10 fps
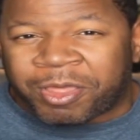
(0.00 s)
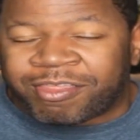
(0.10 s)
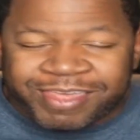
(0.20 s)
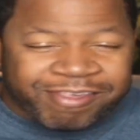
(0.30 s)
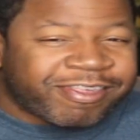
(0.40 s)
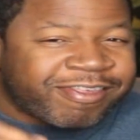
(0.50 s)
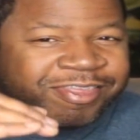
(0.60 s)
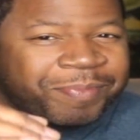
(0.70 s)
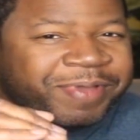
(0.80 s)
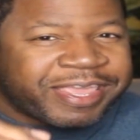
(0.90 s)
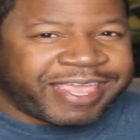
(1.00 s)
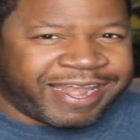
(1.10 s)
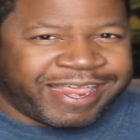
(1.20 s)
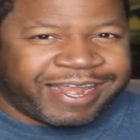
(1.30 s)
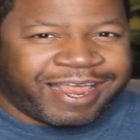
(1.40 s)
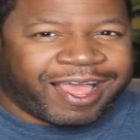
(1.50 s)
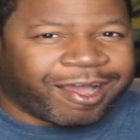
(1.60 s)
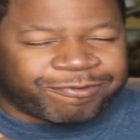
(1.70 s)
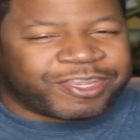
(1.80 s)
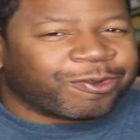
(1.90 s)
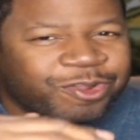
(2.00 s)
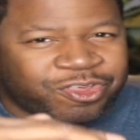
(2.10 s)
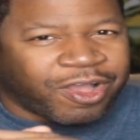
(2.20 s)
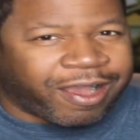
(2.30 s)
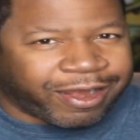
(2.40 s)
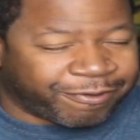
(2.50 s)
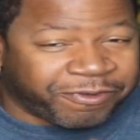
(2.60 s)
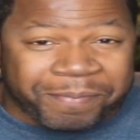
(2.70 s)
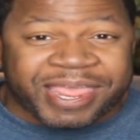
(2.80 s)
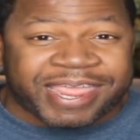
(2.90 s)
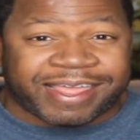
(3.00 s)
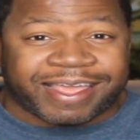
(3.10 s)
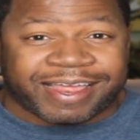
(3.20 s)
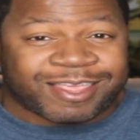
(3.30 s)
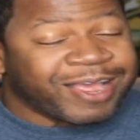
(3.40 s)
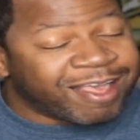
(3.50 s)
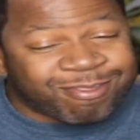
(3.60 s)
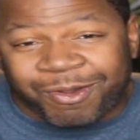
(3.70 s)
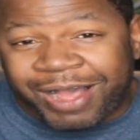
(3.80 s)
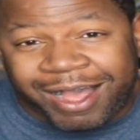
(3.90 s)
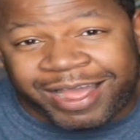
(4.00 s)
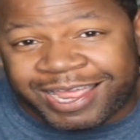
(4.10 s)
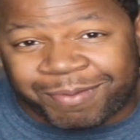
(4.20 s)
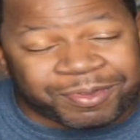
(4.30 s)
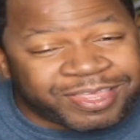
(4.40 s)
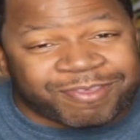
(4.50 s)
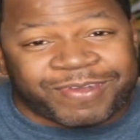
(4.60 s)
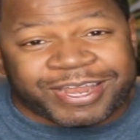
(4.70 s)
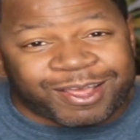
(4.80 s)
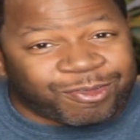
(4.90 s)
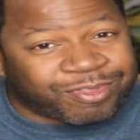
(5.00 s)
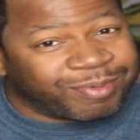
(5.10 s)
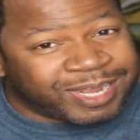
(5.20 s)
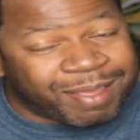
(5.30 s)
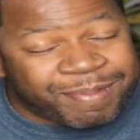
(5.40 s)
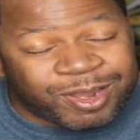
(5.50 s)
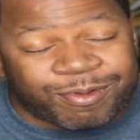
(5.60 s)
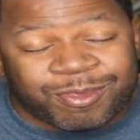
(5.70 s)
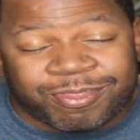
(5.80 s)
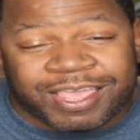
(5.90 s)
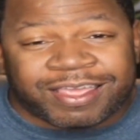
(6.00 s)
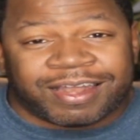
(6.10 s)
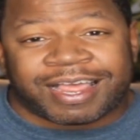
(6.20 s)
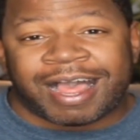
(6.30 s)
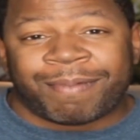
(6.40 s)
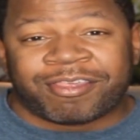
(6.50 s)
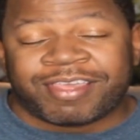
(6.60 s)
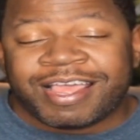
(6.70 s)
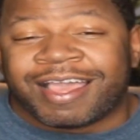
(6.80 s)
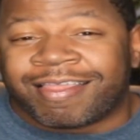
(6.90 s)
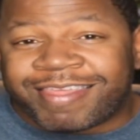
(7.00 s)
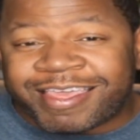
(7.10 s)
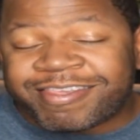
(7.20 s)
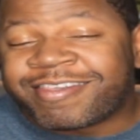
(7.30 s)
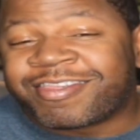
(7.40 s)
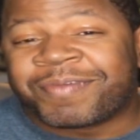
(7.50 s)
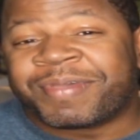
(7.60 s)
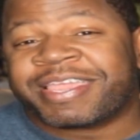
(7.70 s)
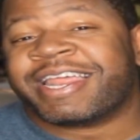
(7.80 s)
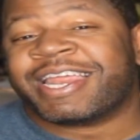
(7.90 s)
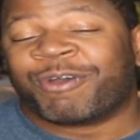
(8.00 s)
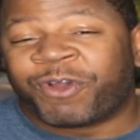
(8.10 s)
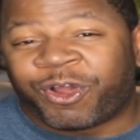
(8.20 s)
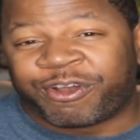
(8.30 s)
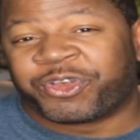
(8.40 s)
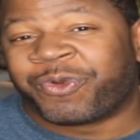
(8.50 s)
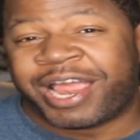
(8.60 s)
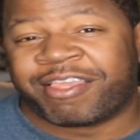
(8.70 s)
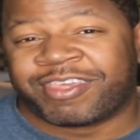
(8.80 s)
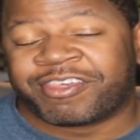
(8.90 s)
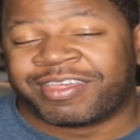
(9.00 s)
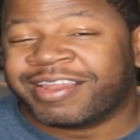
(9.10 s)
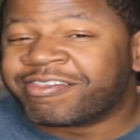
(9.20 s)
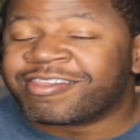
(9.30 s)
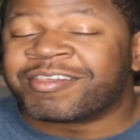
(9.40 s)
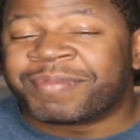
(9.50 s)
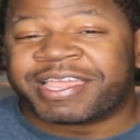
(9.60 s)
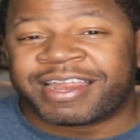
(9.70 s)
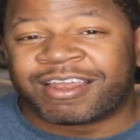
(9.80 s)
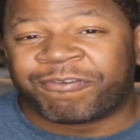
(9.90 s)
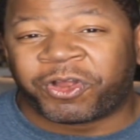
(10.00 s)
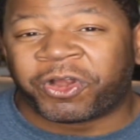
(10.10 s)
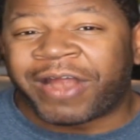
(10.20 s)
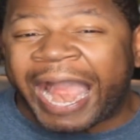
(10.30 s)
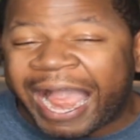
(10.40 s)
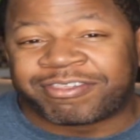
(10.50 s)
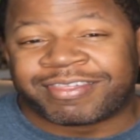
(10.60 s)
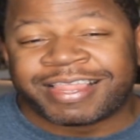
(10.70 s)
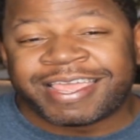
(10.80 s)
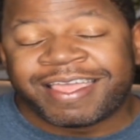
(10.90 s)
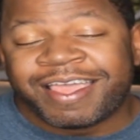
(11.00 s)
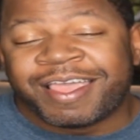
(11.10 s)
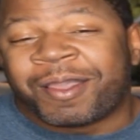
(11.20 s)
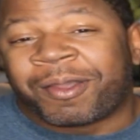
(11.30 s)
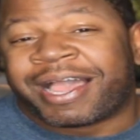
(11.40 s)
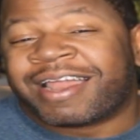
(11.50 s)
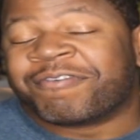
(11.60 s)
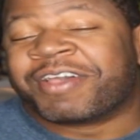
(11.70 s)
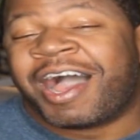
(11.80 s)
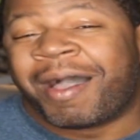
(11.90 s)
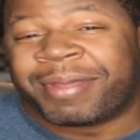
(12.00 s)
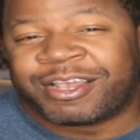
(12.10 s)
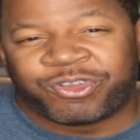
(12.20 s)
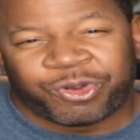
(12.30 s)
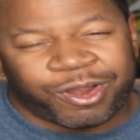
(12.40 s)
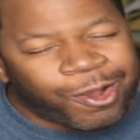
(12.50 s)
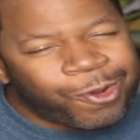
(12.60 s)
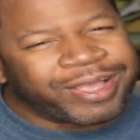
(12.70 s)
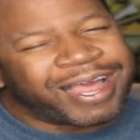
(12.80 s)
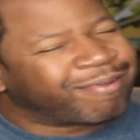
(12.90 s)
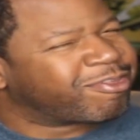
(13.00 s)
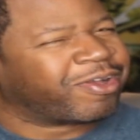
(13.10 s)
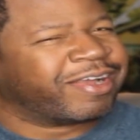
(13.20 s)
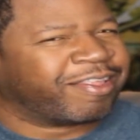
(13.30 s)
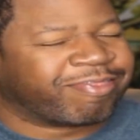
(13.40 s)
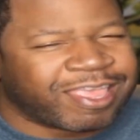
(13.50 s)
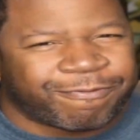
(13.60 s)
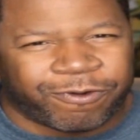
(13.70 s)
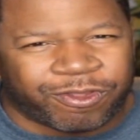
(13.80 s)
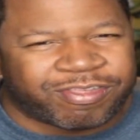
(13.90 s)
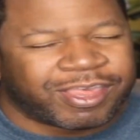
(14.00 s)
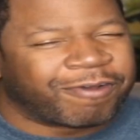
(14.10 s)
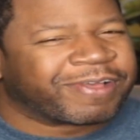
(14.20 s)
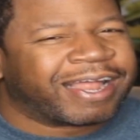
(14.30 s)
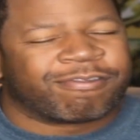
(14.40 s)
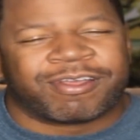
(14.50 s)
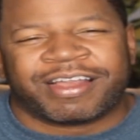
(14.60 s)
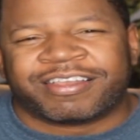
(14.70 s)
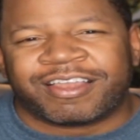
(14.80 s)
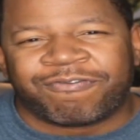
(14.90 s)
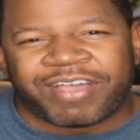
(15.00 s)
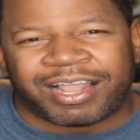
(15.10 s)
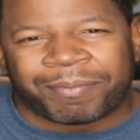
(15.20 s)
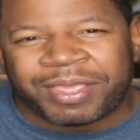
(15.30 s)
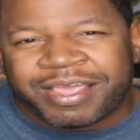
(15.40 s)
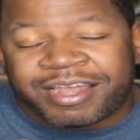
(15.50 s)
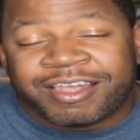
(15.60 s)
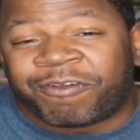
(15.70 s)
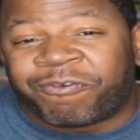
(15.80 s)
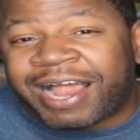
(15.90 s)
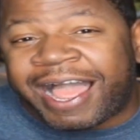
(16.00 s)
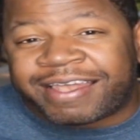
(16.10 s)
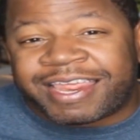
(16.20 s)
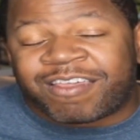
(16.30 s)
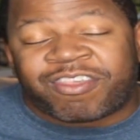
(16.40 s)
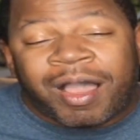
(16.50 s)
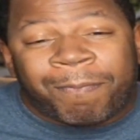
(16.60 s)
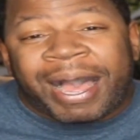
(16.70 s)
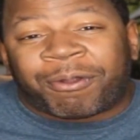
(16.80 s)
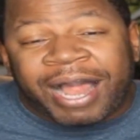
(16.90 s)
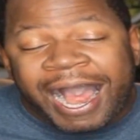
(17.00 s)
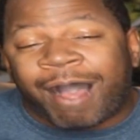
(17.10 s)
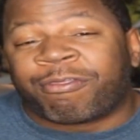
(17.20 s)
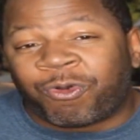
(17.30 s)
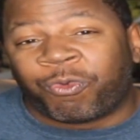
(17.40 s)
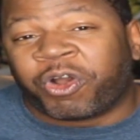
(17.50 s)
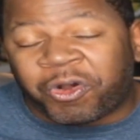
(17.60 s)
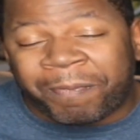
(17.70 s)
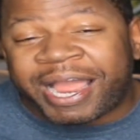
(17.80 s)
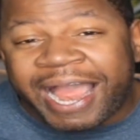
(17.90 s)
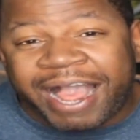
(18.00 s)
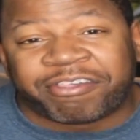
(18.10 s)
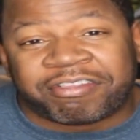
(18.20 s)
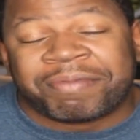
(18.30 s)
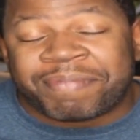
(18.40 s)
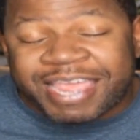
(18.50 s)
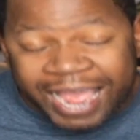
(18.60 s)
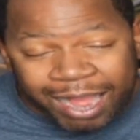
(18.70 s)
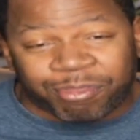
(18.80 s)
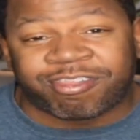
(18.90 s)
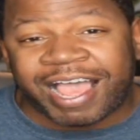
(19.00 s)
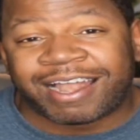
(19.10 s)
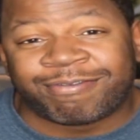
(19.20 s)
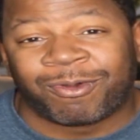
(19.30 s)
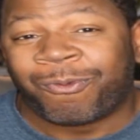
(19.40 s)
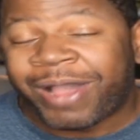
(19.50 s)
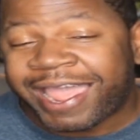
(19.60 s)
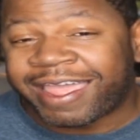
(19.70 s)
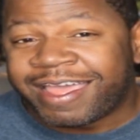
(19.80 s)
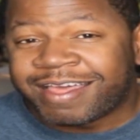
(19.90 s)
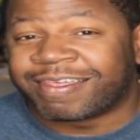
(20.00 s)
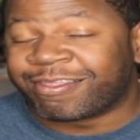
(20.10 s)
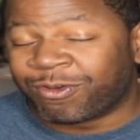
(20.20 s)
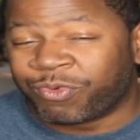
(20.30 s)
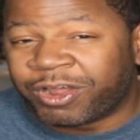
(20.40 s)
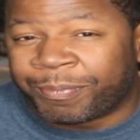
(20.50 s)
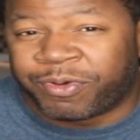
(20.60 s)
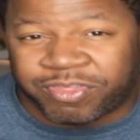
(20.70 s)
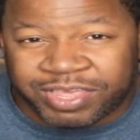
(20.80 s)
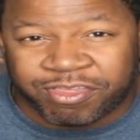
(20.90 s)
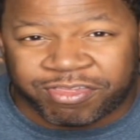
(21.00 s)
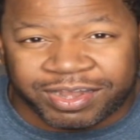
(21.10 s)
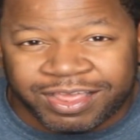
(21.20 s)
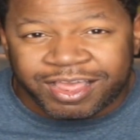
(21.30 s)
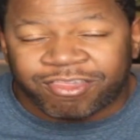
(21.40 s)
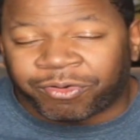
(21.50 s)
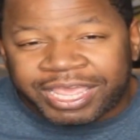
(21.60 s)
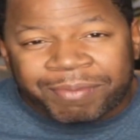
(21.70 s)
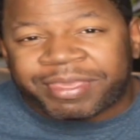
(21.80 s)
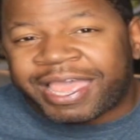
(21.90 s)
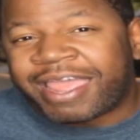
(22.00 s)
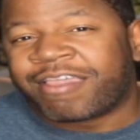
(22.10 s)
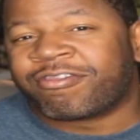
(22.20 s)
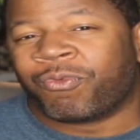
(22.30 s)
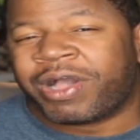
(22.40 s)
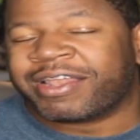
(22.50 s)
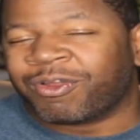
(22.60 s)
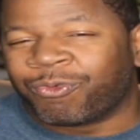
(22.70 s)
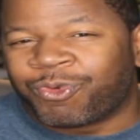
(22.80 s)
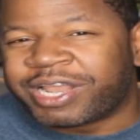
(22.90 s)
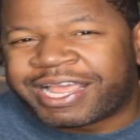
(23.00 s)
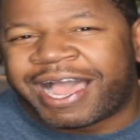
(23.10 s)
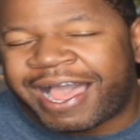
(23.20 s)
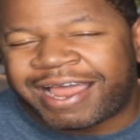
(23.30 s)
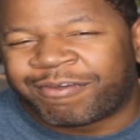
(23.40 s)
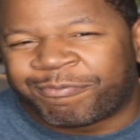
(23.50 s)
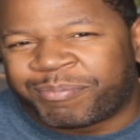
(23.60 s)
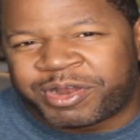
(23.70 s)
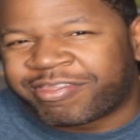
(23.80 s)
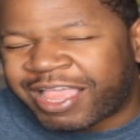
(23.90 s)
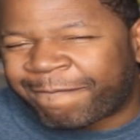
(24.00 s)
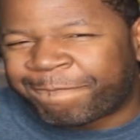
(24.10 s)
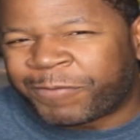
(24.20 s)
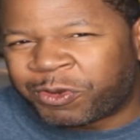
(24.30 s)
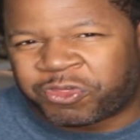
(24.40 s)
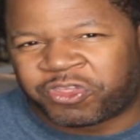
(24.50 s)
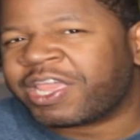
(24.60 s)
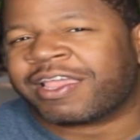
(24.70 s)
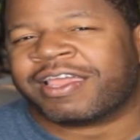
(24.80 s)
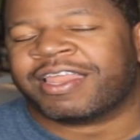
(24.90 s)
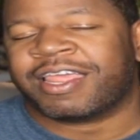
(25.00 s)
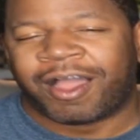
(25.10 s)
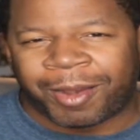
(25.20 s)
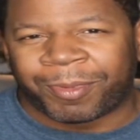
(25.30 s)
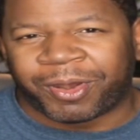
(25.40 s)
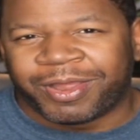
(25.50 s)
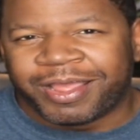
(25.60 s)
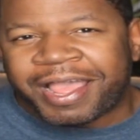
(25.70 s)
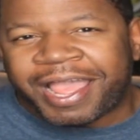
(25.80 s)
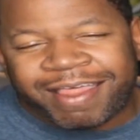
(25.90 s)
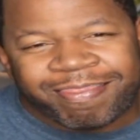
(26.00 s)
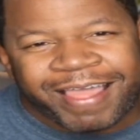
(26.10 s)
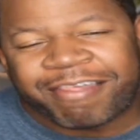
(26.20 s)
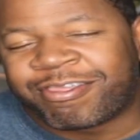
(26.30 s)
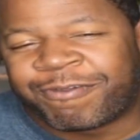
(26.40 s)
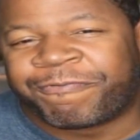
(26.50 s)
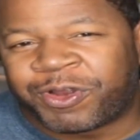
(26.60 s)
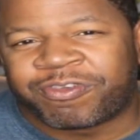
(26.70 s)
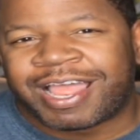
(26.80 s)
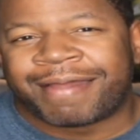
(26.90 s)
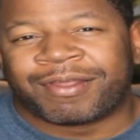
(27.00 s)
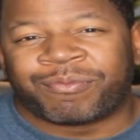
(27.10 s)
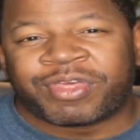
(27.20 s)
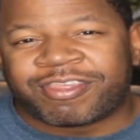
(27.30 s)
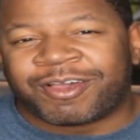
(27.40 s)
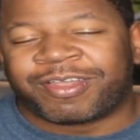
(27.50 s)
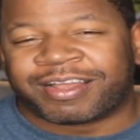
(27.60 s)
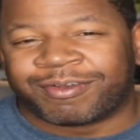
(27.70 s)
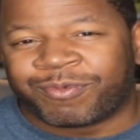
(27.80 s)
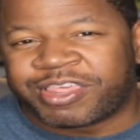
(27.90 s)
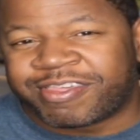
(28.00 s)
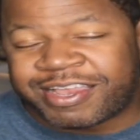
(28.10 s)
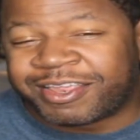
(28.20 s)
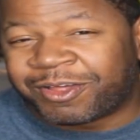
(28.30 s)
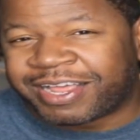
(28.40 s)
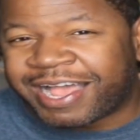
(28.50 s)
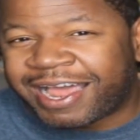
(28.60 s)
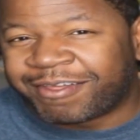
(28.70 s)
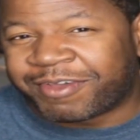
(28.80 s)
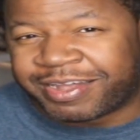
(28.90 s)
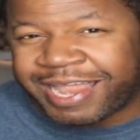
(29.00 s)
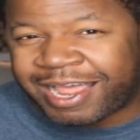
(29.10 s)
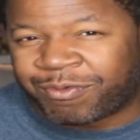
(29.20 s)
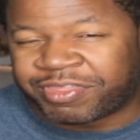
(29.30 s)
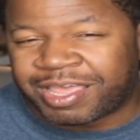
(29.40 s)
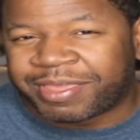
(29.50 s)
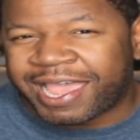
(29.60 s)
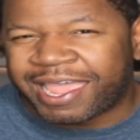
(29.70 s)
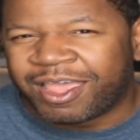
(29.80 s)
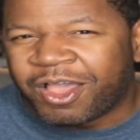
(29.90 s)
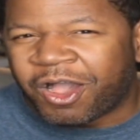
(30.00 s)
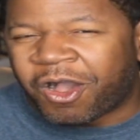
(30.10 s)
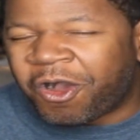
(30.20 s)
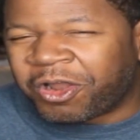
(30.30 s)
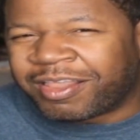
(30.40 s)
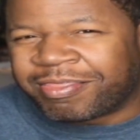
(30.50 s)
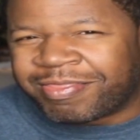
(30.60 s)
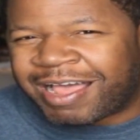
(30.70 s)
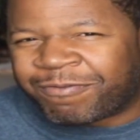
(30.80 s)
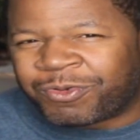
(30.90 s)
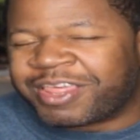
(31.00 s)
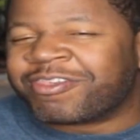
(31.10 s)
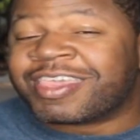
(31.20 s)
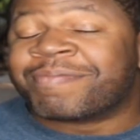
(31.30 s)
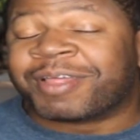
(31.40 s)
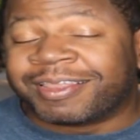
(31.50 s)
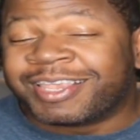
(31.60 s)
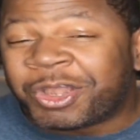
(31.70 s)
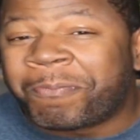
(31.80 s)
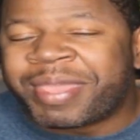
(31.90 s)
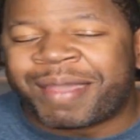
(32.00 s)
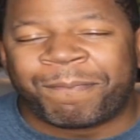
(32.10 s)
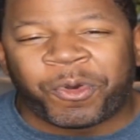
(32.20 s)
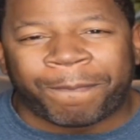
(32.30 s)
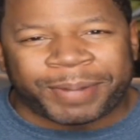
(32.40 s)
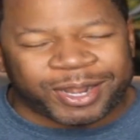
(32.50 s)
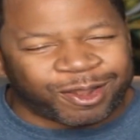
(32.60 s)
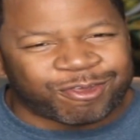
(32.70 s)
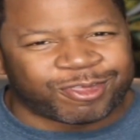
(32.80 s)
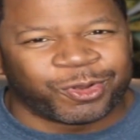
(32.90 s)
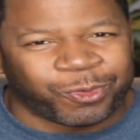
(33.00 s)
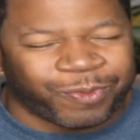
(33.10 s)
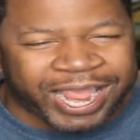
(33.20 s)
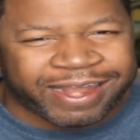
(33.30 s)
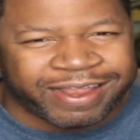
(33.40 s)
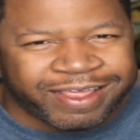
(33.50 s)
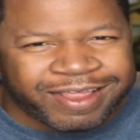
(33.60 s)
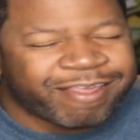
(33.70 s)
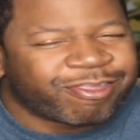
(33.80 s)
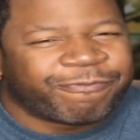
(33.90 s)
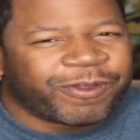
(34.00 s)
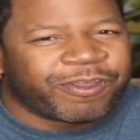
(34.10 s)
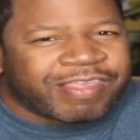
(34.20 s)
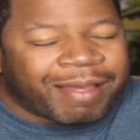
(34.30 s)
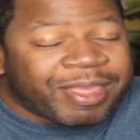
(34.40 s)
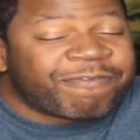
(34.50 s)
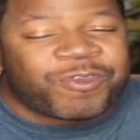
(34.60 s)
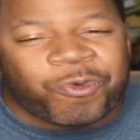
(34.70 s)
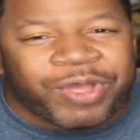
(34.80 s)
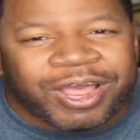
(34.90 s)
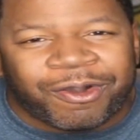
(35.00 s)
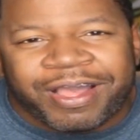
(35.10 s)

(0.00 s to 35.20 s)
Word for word: This is the beginning of Tilda's arc for me. You guys know how I am with these videos. I mean, let me know what you think in the comments. This is the beginning of her transition. This is the beginning of her actually kind of coming into her own, kind of starting to think for herself, kind of starting to develop different ideas about how the world might actually be outside of the way that the widow presents it. So M K is the one that really kind of puts that first chink in the armor. And that's the first time that we still we see Tilda kind of connect with M K on a level that seems a little bit more personal, right? That's the first time, if you will,